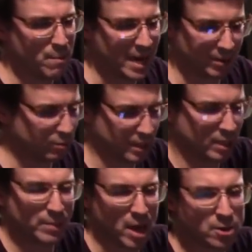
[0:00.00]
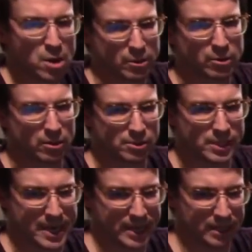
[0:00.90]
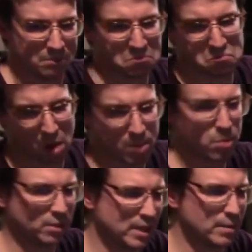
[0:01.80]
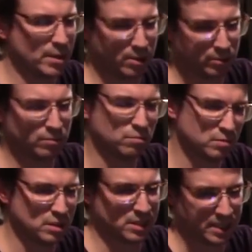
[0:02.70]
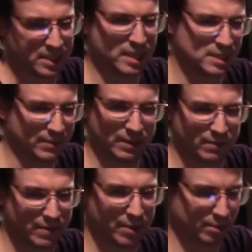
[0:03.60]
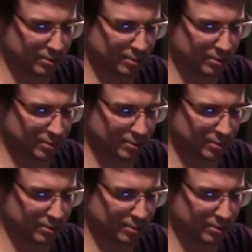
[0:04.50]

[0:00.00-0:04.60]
it'll be under $100 Canadian, probably about $60 to $75